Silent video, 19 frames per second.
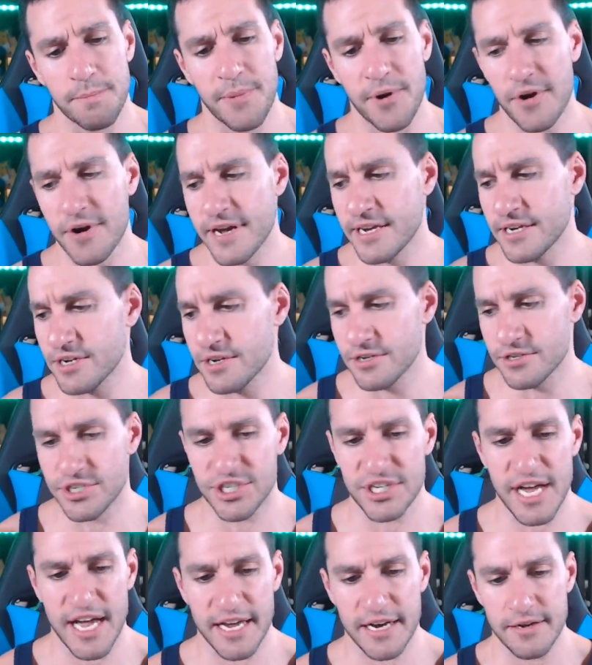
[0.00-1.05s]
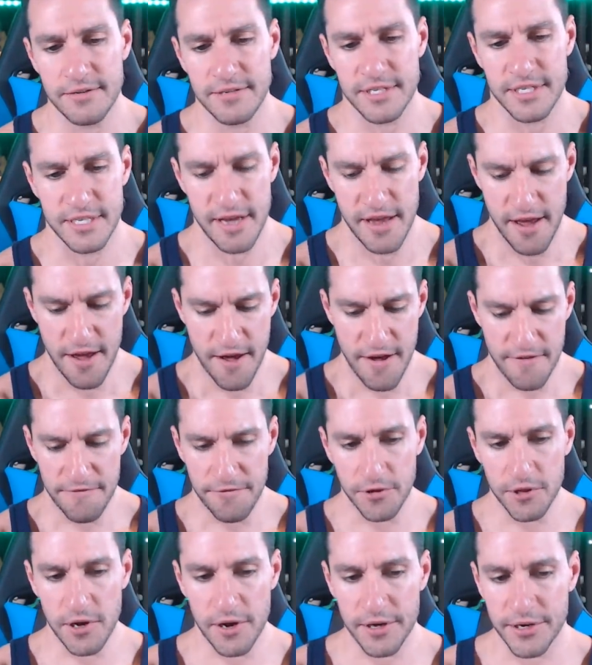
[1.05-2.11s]
Burning Shadows,
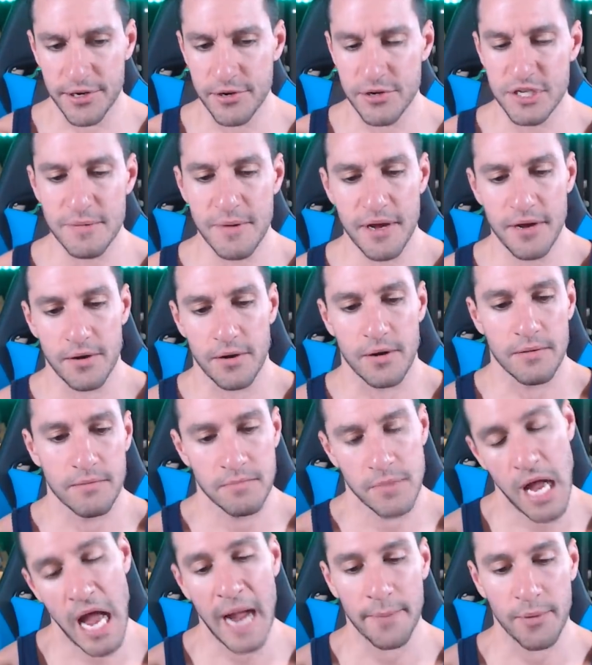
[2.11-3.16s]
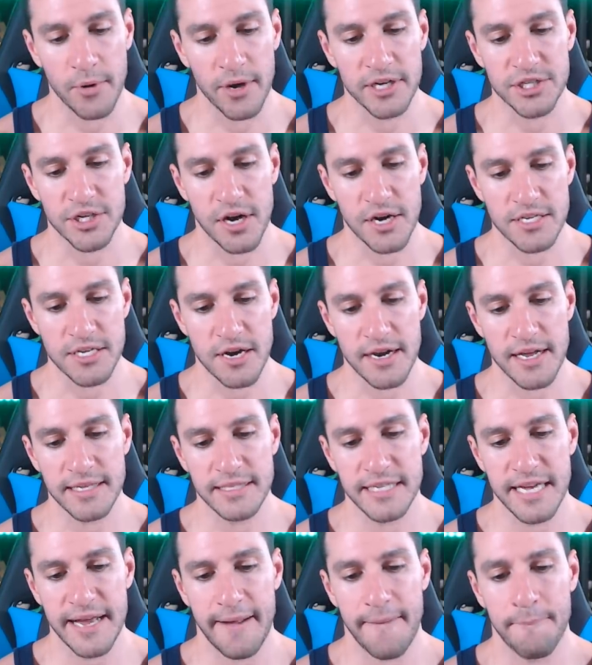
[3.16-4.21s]
Full Art Guzma, or Hyper Rare Charizard i
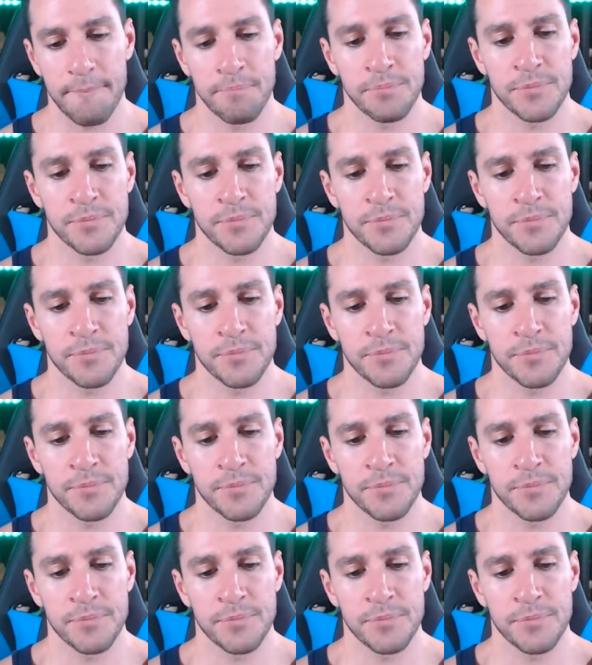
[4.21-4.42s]
take.